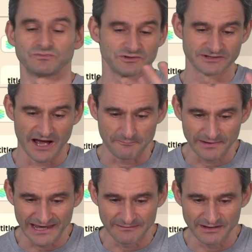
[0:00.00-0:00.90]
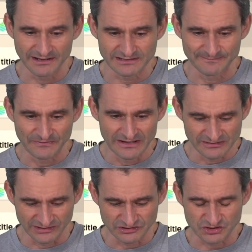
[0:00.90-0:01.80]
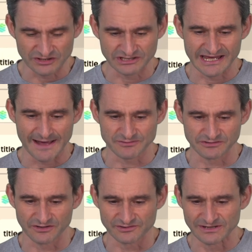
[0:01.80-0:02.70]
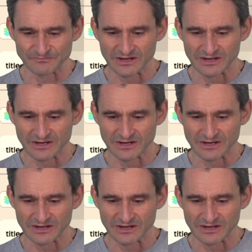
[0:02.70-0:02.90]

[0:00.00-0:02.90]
your down payment. So let's start to capture those.